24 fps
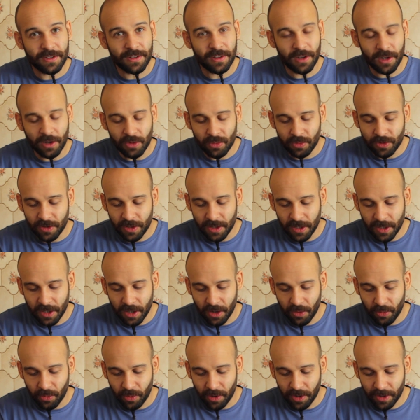the 2, so you can
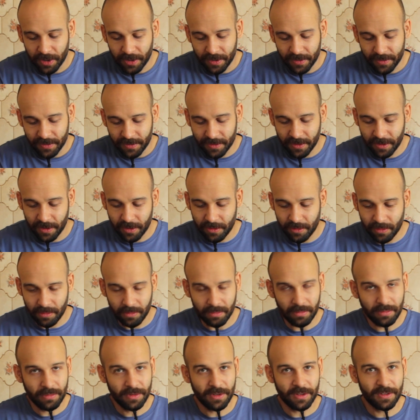go 1, 2.
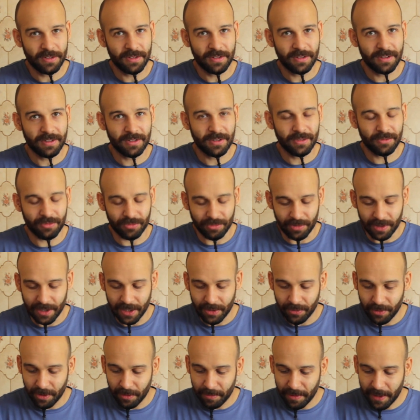This is
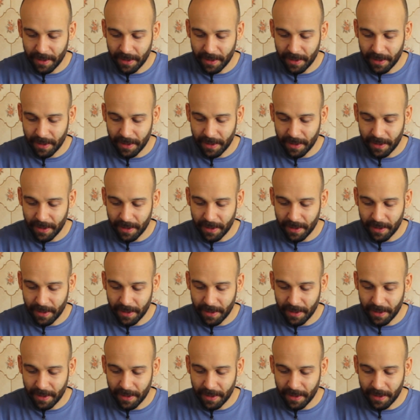really well